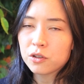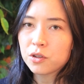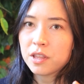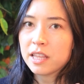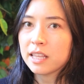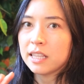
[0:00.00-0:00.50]

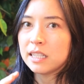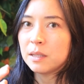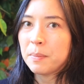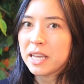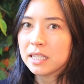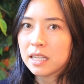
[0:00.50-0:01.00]
also think that the
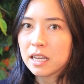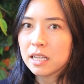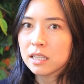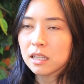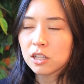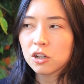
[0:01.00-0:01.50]
spacing
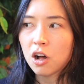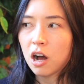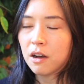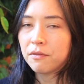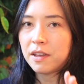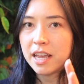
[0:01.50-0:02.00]
is a little
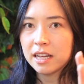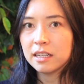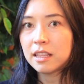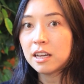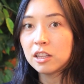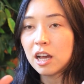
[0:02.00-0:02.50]
off and
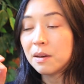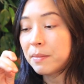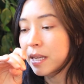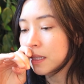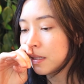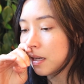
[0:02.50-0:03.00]
the
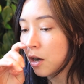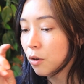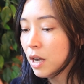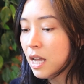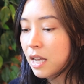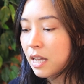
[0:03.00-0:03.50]
alignment.
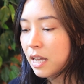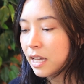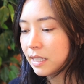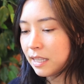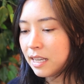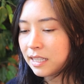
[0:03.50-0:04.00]
So
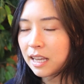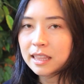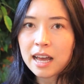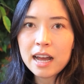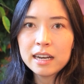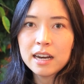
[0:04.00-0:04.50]
it's things like
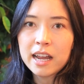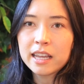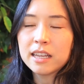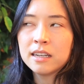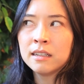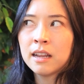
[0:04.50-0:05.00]
that I
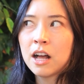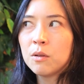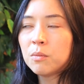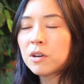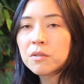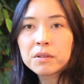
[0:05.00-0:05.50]
can
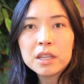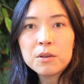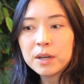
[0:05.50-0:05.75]
help with really